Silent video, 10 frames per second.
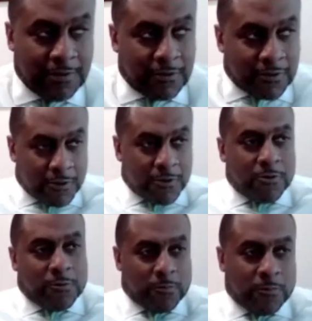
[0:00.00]

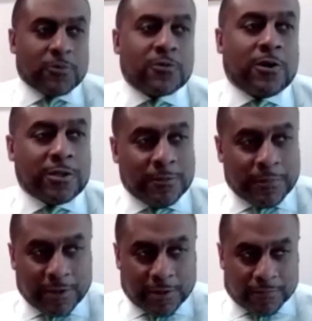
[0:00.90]
So when we're talking
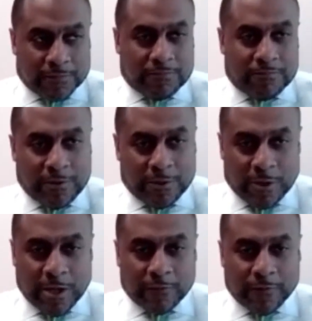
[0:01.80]
about,
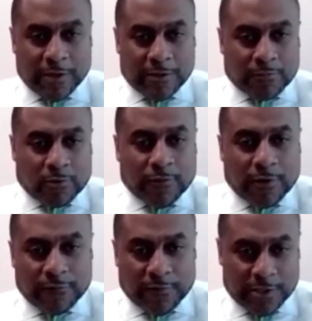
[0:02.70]
elevating the
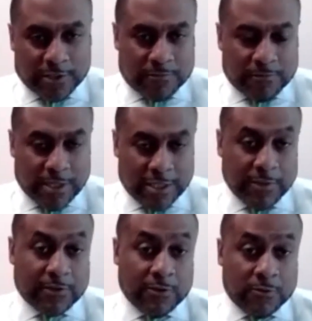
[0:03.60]
profile of
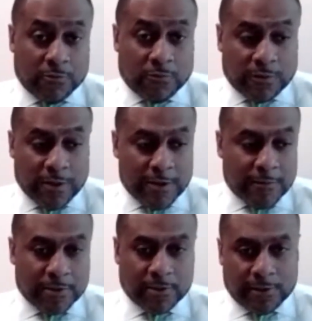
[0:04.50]
HBCUs,
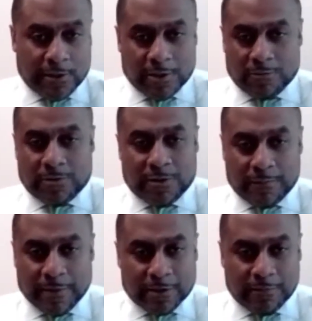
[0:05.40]
particularly as we
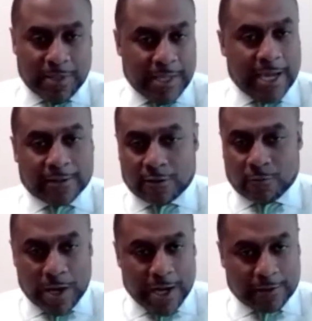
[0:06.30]
think about the NEAC, the
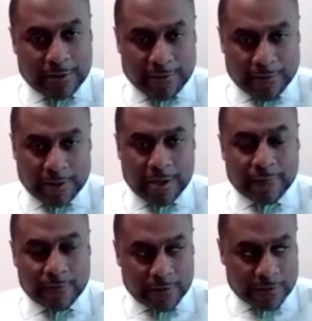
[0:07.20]
SWAC, the athletic
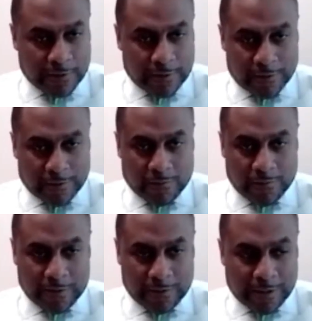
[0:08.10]
conferences,
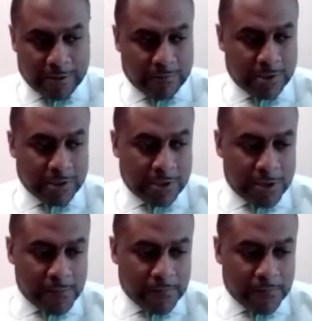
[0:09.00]
and as you mentioned,